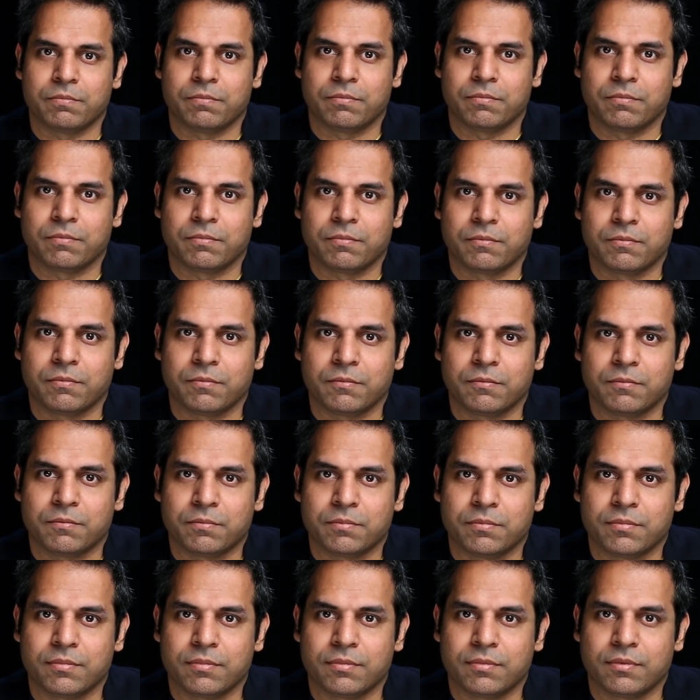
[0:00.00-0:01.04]

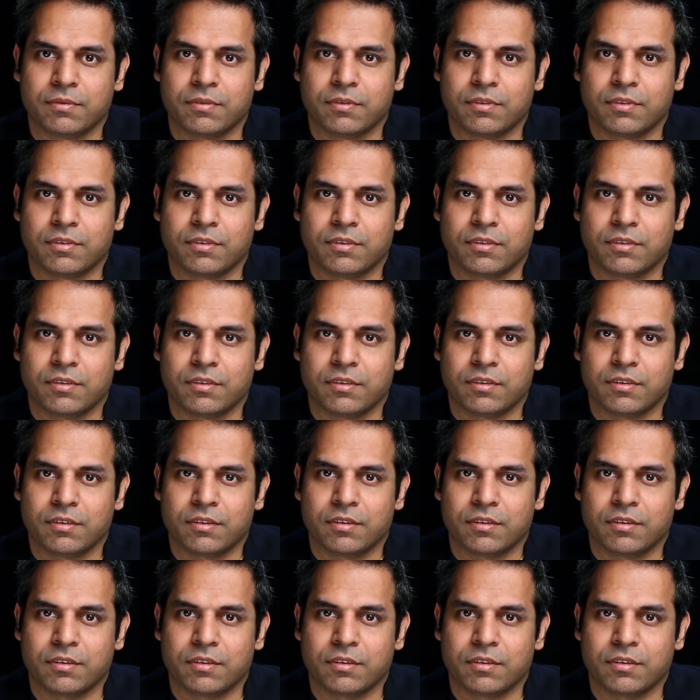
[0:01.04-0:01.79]
(no one is talking)